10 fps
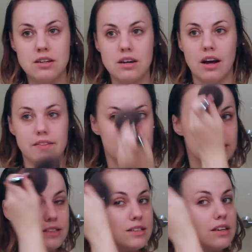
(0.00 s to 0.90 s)
got the
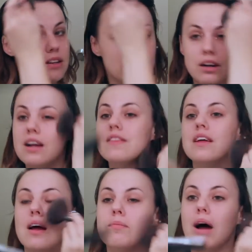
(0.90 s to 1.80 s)
concealer, and
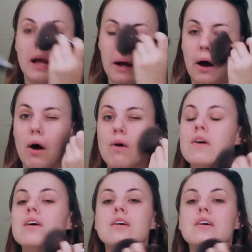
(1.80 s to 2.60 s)
then I might go